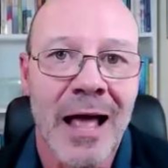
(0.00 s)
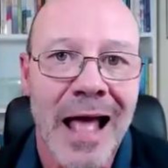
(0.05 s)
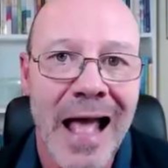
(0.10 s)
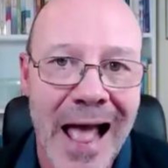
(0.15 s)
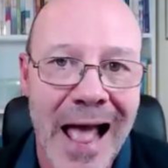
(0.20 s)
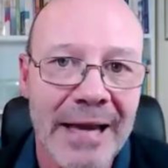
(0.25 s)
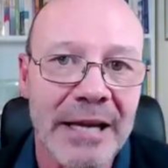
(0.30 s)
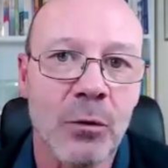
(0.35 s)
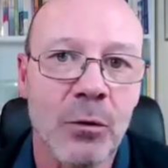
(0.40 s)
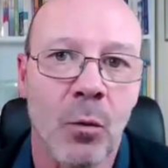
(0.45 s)

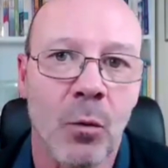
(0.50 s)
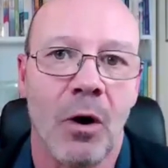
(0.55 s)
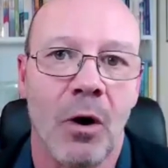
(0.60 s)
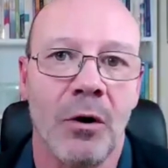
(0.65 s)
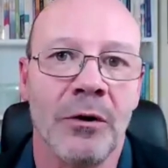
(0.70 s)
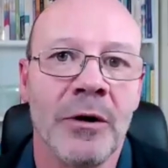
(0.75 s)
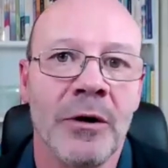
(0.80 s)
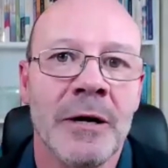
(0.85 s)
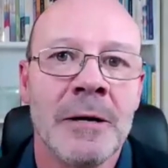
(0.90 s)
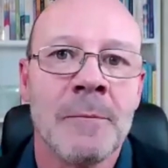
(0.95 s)

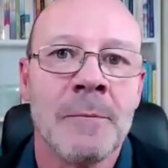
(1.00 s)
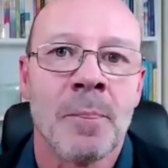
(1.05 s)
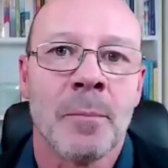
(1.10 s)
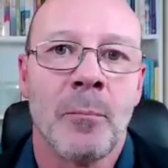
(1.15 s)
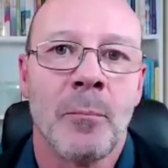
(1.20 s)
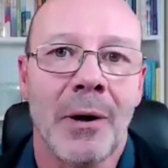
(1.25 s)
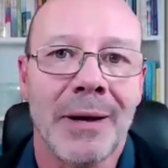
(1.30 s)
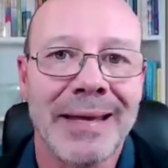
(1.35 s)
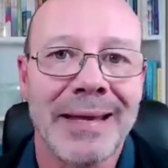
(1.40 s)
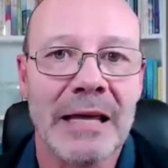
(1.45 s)
anyone
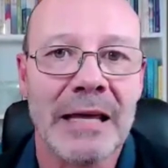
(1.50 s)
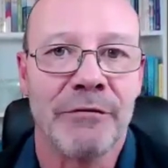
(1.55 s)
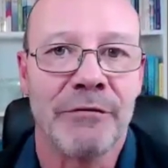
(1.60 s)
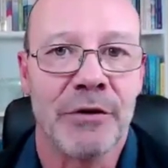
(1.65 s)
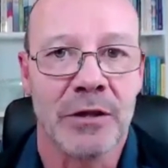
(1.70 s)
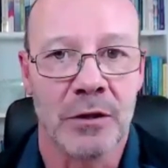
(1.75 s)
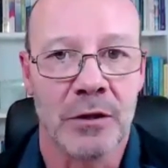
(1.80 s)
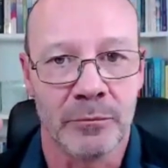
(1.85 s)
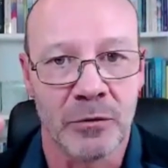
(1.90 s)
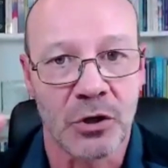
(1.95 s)
by
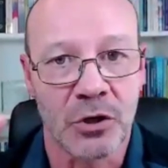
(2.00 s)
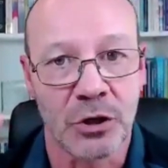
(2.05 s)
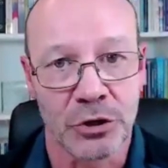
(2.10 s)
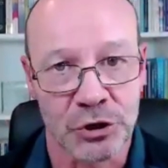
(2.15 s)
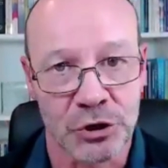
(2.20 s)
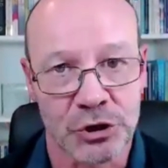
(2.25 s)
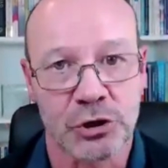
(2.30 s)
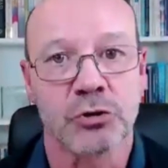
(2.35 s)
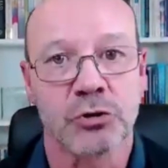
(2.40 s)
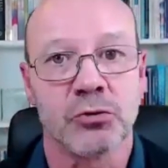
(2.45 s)
giving them
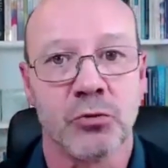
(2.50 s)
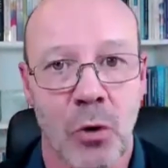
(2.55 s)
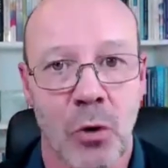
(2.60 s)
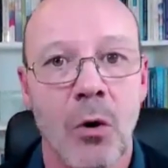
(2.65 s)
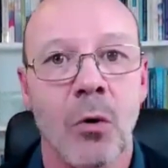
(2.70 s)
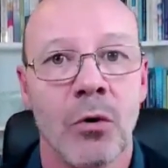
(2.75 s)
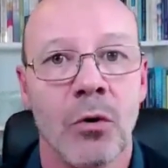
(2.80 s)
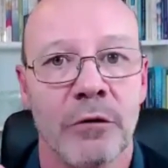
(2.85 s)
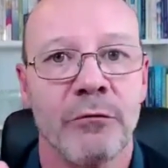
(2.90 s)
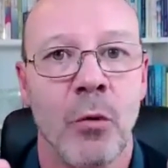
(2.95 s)

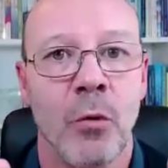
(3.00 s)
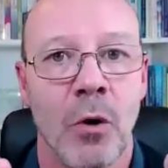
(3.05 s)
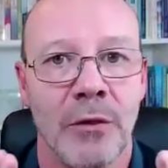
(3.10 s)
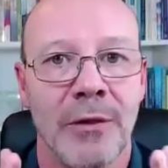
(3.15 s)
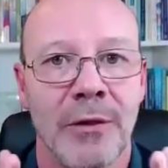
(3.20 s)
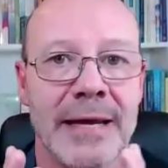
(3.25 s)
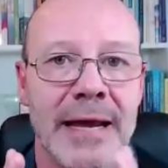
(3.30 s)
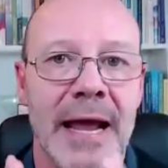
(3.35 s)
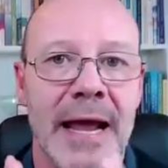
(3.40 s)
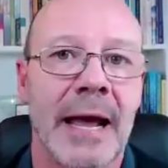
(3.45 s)
control of what
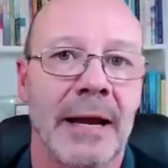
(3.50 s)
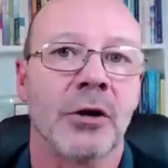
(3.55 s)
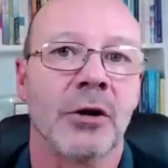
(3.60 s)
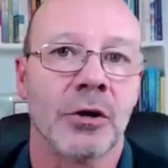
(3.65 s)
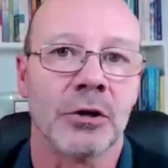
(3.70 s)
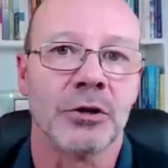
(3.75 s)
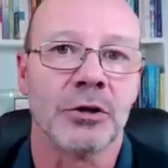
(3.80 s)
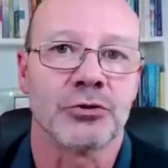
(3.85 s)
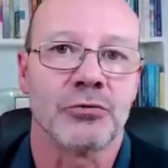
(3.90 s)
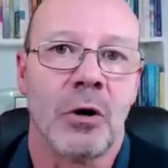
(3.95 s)
they can
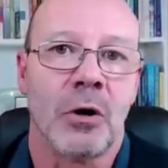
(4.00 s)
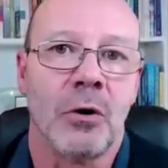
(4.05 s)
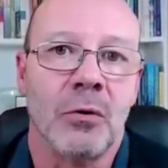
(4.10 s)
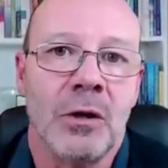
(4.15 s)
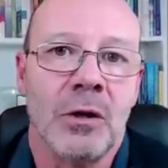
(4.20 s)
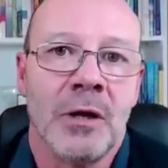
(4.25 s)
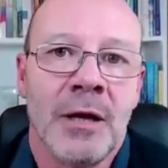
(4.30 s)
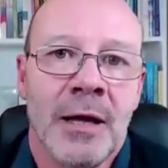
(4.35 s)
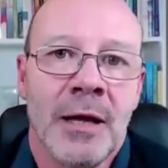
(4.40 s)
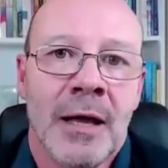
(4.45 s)
control